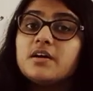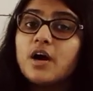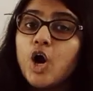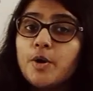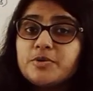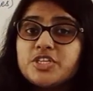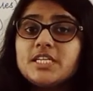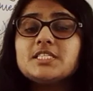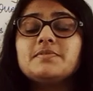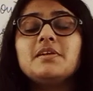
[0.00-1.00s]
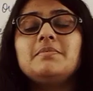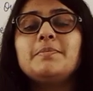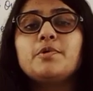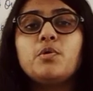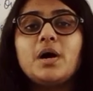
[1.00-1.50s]
Options will
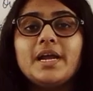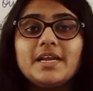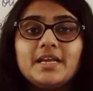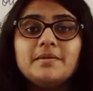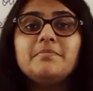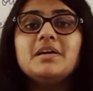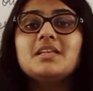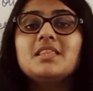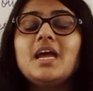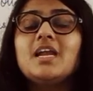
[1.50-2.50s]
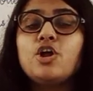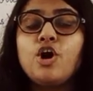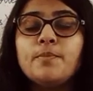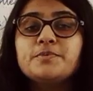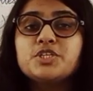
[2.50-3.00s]
be provided, but that
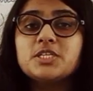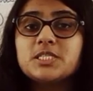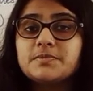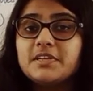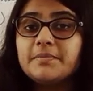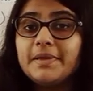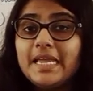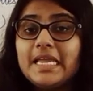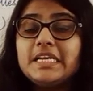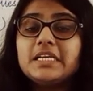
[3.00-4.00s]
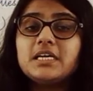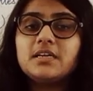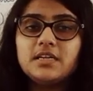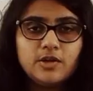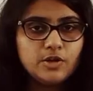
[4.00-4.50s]
options will be
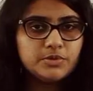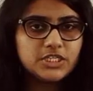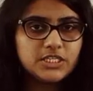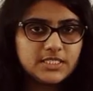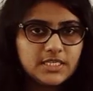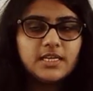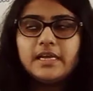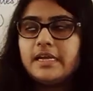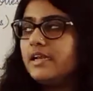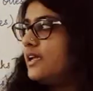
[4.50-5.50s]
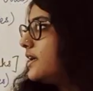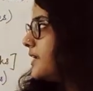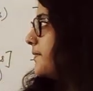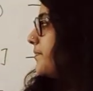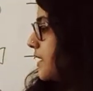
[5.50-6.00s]
internal options. Clear?
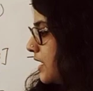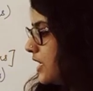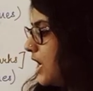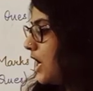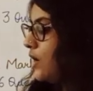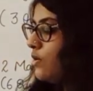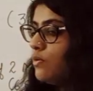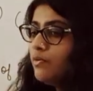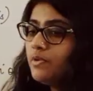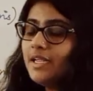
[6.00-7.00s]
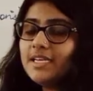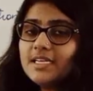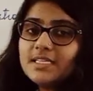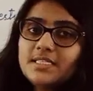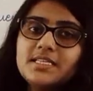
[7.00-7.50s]
Now let
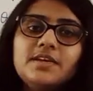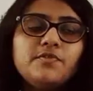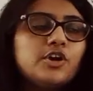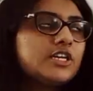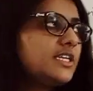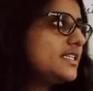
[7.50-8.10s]
us see what is